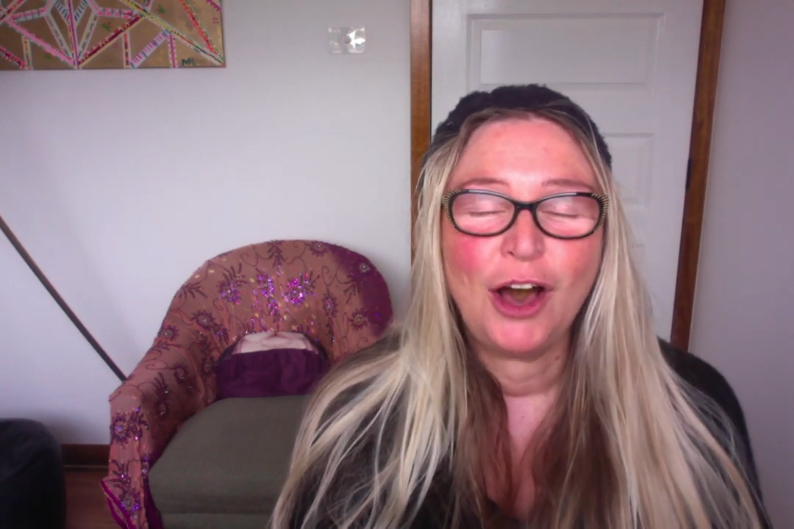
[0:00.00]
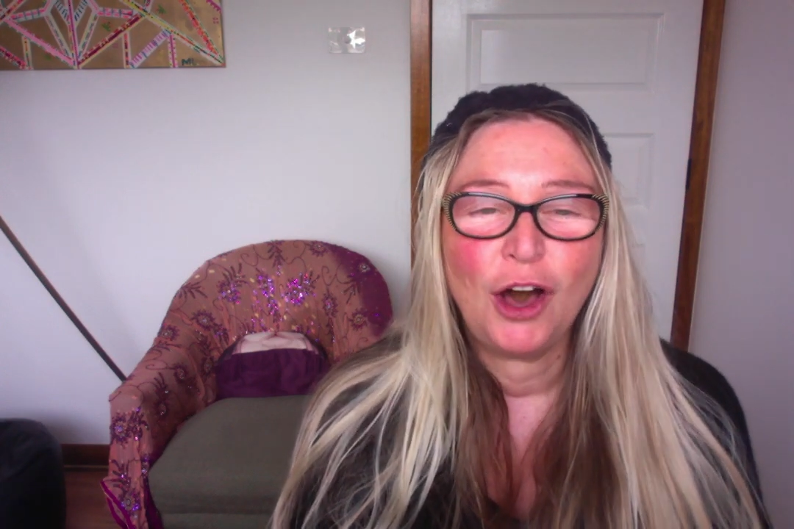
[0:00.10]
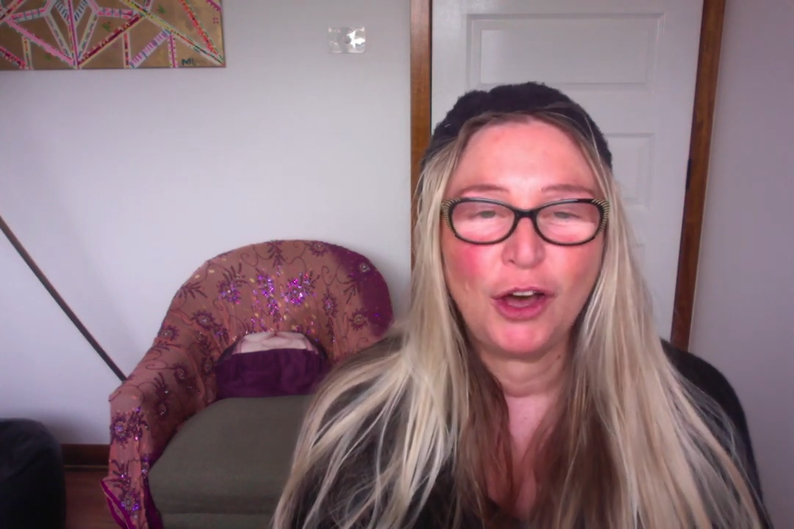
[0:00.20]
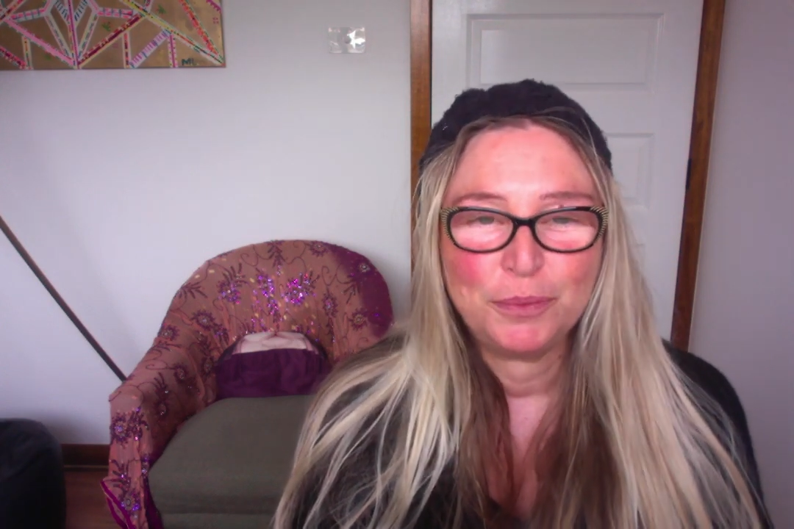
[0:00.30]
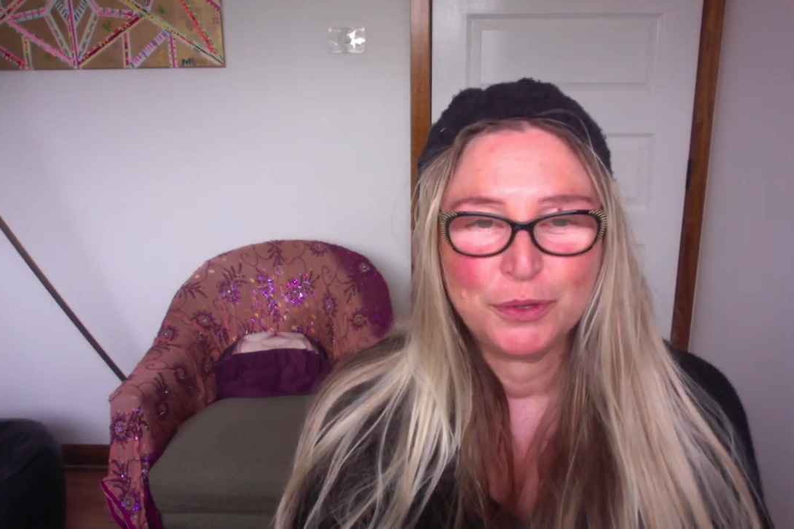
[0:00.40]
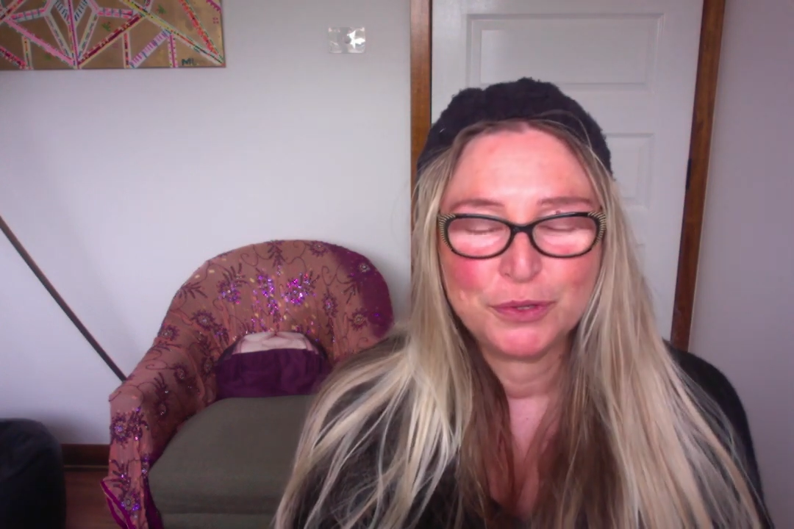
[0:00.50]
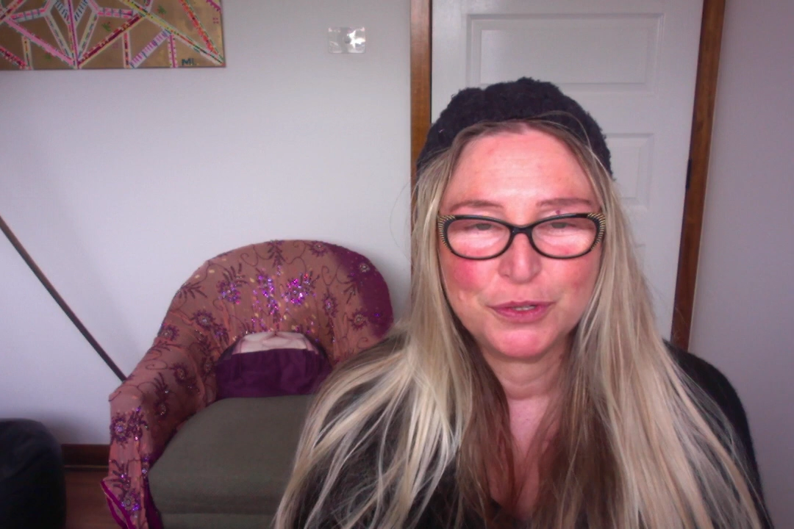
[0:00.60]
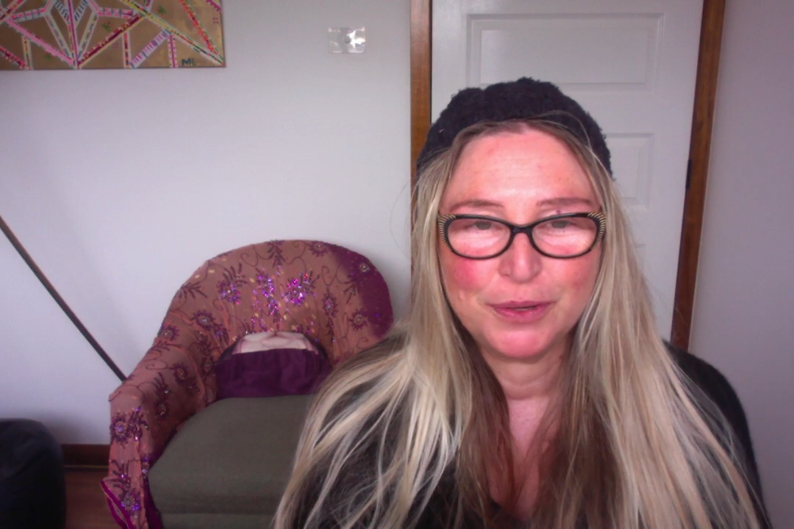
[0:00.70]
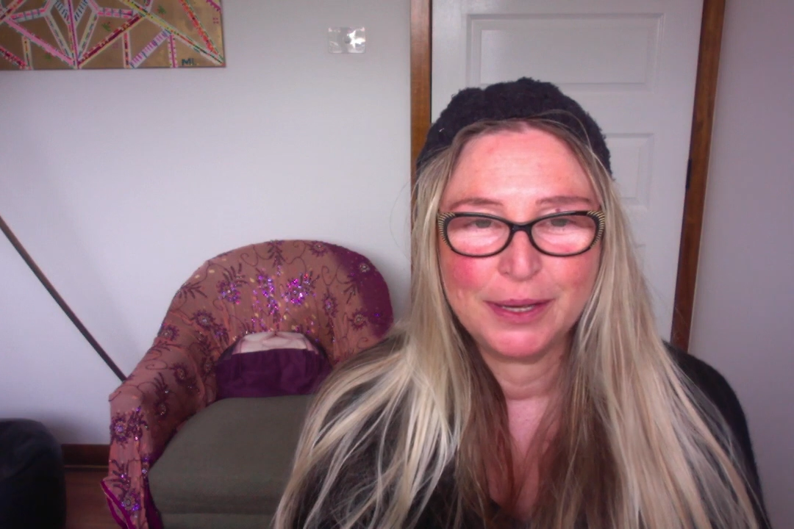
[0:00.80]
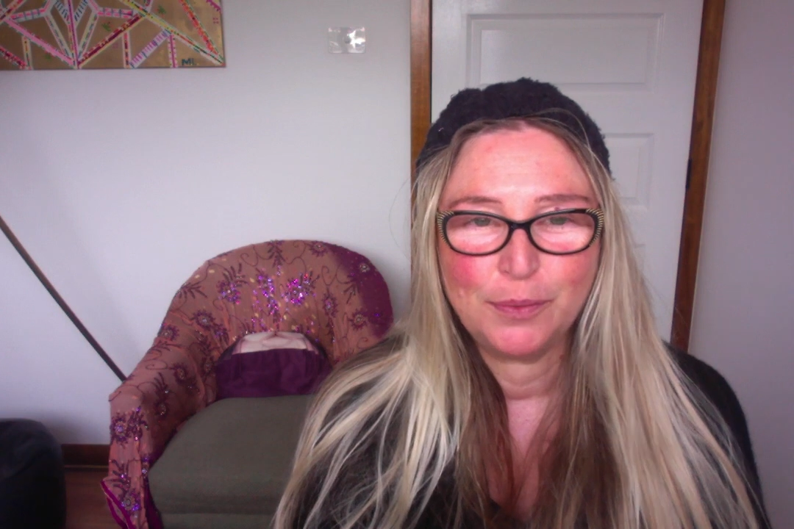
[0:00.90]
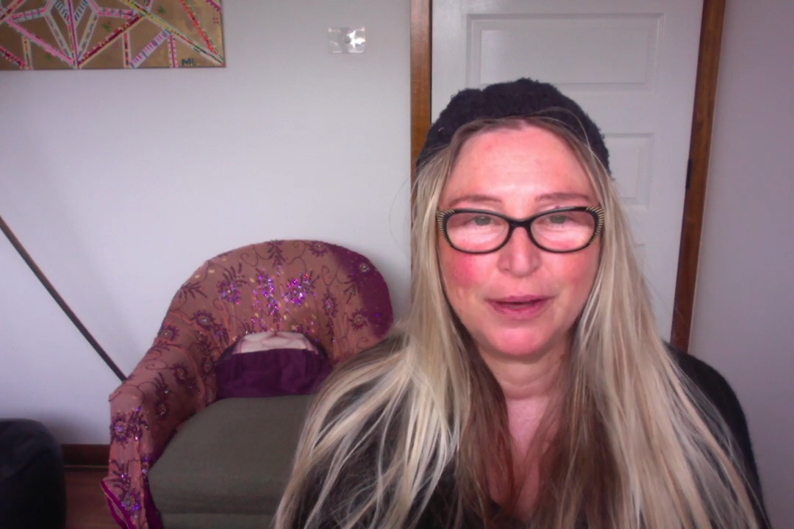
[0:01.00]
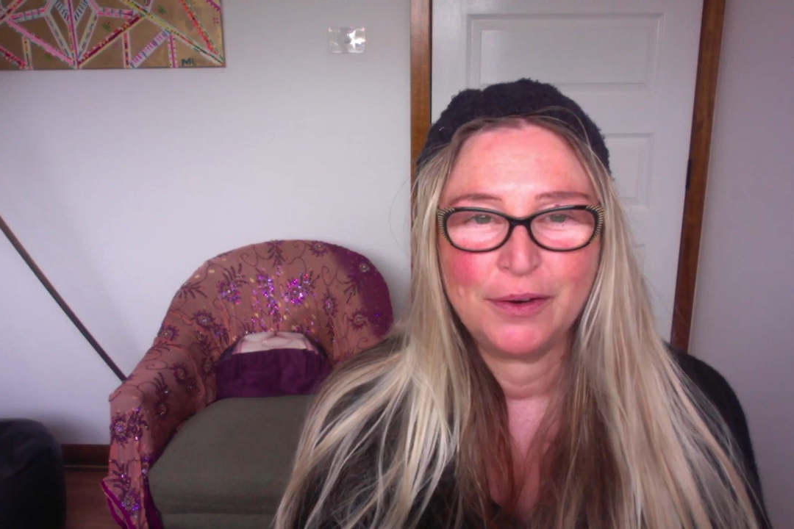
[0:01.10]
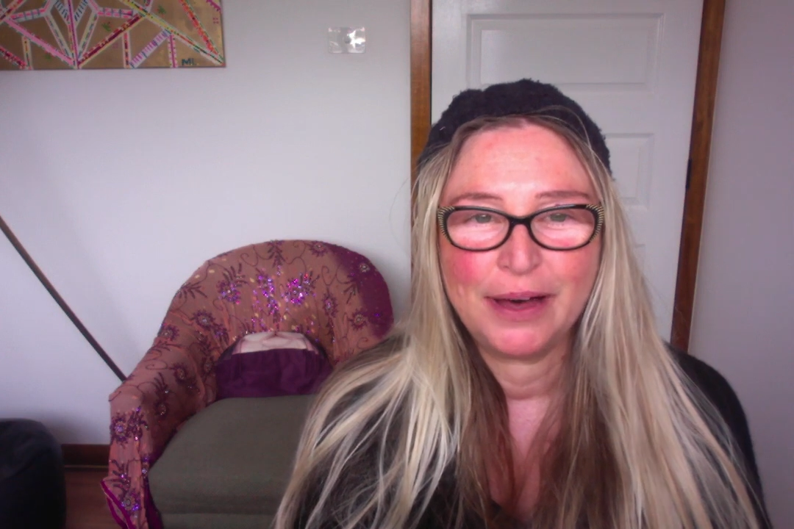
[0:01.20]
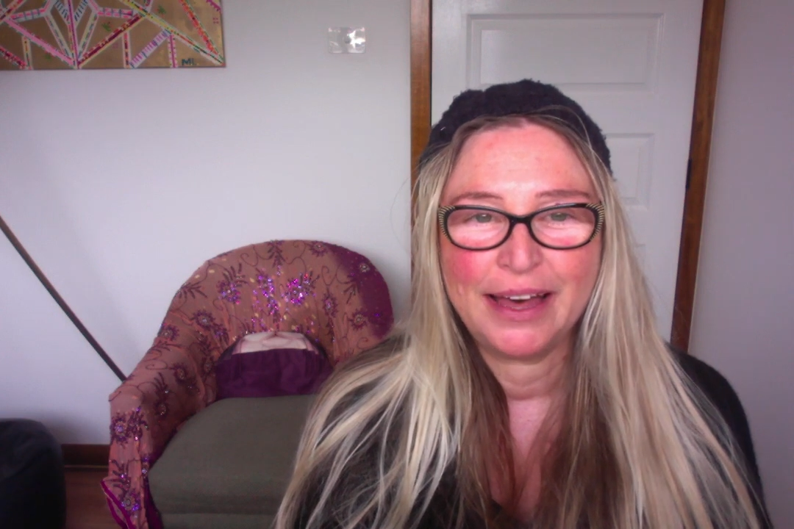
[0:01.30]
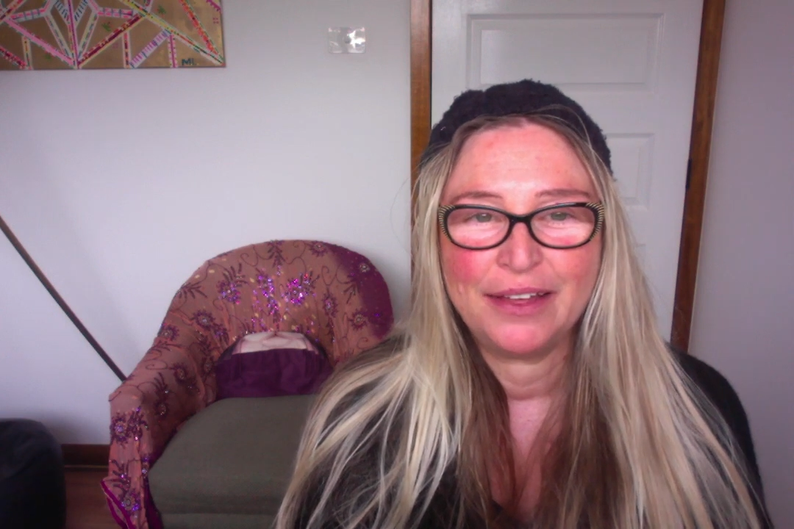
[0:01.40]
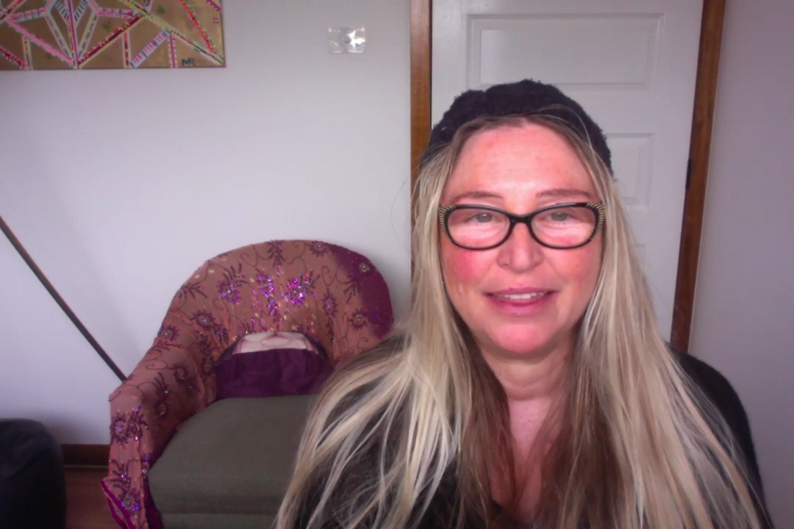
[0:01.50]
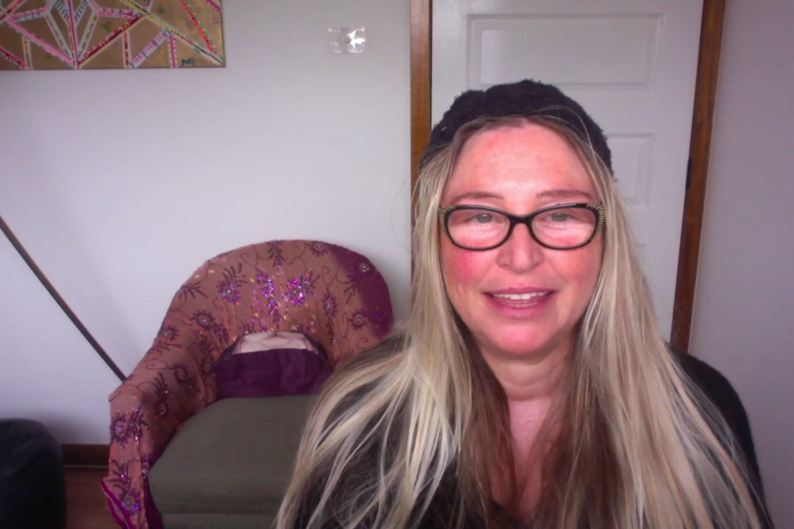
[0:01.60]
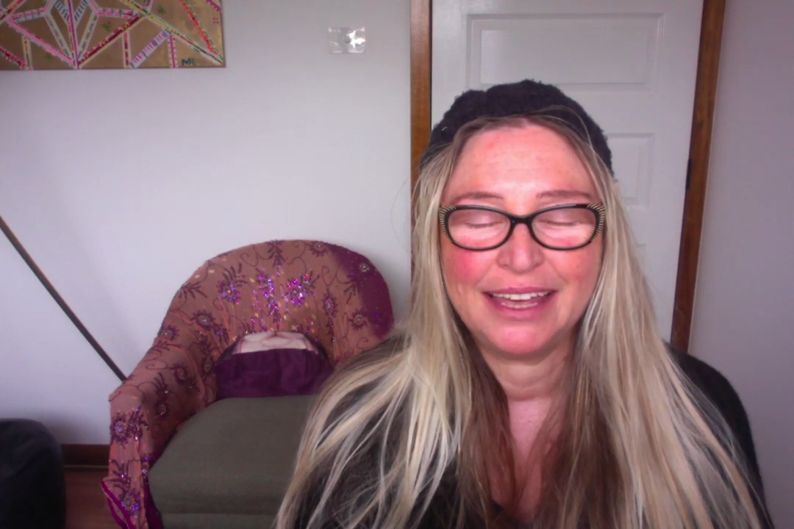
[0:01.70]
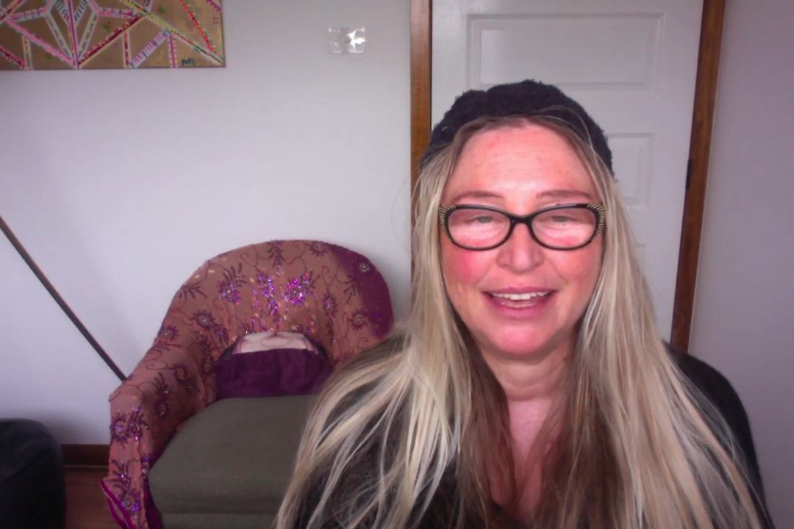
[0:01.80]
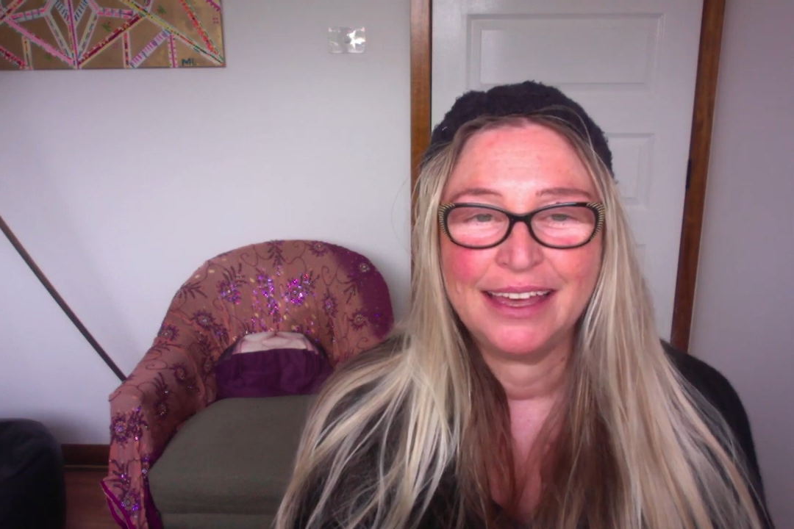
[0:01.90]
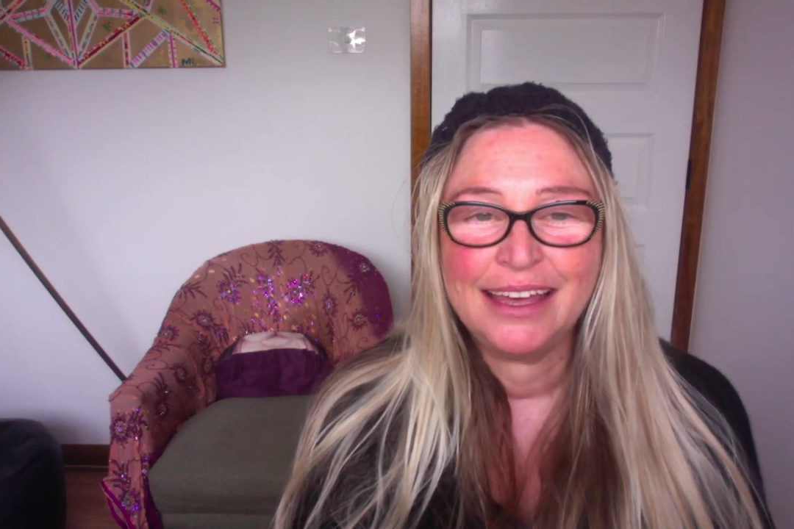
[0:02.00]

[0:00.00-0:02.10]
Hope you're doing well out there.